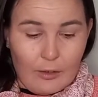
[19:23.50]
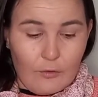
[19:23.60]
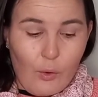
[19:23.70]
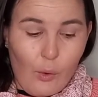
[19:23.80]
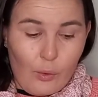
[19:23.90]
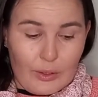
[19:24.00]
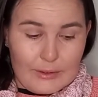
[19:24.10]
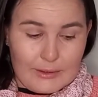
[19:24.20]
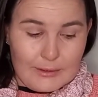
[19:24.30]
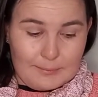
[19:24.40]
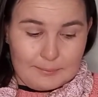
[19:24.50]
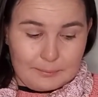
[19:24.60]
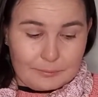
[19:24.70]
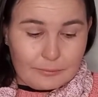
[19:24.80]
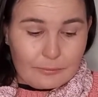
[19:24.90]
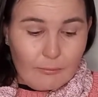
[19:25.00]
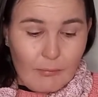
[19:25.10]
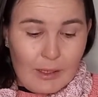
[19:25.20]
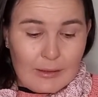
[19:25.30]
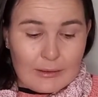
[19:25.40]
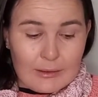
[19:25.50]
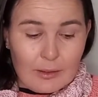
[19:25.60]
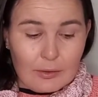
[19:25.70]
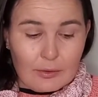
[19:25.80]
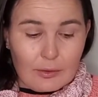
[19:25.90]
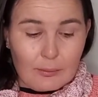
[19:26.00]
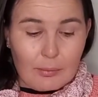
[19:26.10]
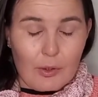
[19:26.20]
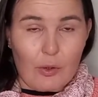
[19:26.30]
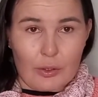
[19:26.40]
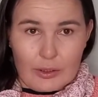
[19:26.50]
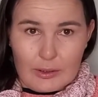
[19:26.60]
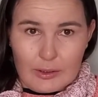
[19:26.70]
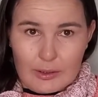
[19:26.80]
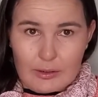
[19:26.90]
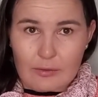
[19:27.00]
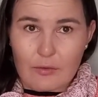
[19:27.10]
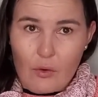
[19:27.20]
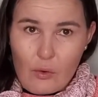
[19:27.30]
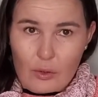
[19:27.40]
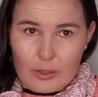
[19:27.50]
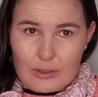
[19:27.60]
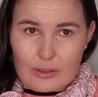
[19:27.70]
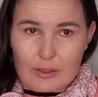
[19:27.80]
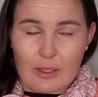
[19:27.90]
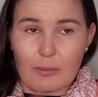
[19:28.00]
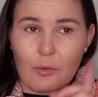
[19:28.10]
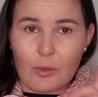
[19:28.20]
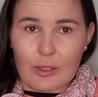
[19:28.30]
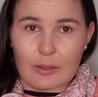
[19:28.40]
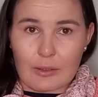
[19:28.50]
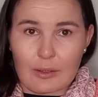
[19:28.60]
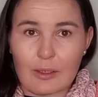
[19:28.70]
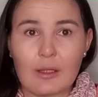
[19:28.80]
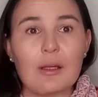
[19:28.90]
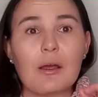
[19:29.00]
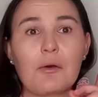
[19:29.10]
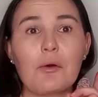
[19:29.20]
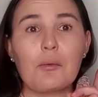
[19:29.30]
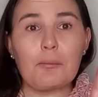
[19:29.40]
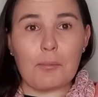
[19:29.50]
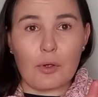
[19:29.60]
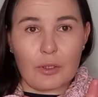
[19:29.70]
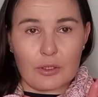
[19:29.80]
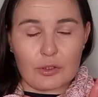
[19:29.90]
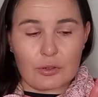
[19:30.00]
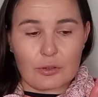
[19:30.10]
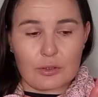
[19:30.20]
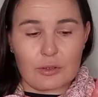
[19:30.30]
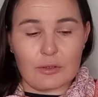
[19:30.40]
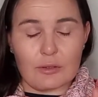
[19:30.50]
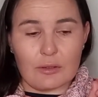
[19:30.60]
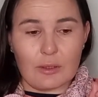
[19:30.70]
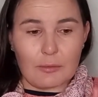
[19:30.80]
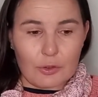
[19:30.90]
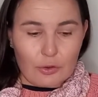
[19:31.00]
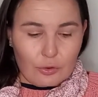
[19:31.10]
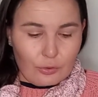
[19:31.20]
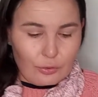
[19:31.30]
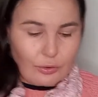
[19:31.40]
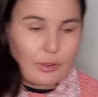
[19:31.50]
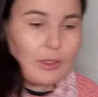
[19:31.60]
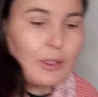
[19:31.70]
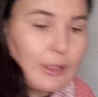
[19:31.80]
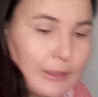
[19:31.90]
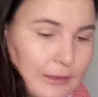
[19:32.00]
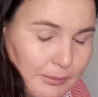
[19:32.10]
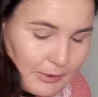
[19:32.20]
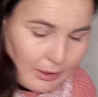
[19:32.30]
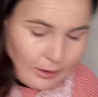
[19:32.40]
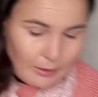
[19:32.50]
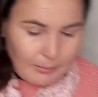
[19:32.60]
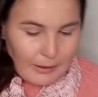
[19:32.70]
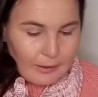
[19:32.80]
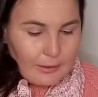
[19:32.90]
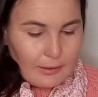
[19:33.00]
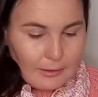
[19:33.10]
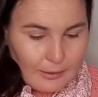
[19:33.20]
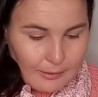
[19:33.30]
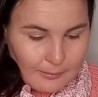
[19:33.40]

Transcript: August. So priority for August, number 1, Mbali socks. Number 2 is the Meraki blanket,